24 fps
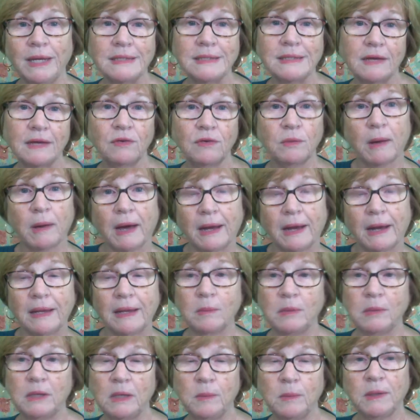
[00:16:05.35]
everybody
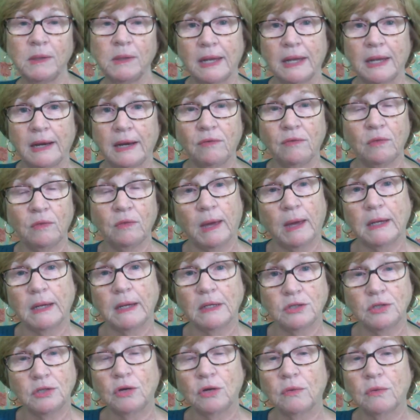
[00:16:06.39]
and manipulate everybody
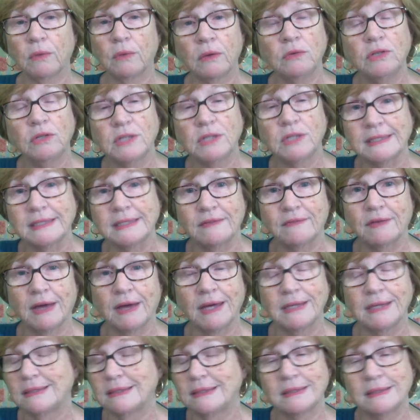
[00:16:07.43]
to your own just
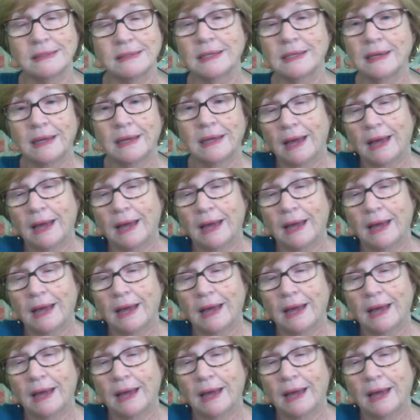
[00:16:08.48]
devices.